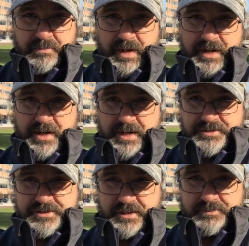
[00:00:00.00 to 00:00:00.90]
my
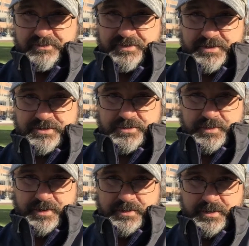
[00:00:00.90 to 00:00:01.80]
concept of
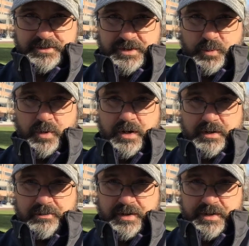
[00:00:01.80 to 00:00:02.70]
history as I
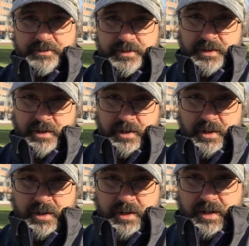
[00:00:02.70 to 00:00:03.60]
walk around
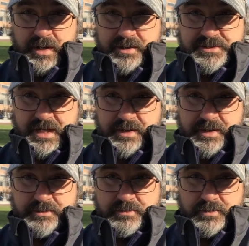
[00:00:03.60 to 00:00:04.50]
a
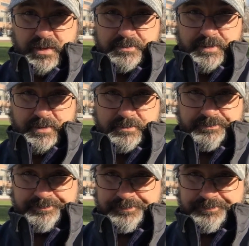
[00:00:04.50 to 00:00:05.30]
town I grew up in.